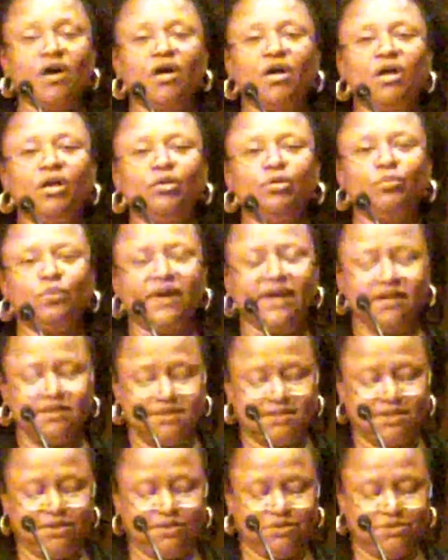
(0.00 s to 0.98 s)

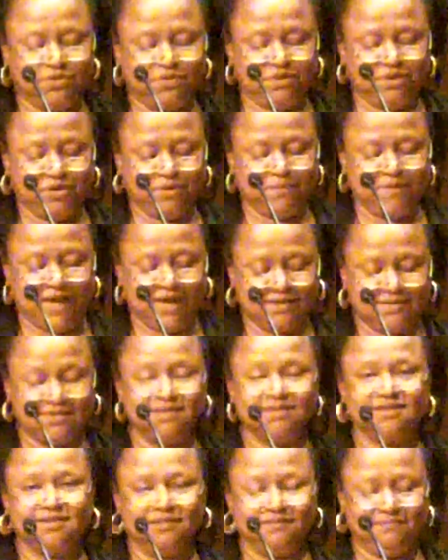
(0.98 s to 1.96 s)
Always do your
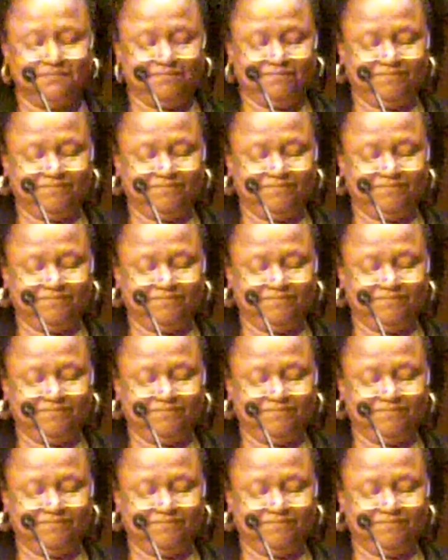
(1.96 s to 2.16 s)
best.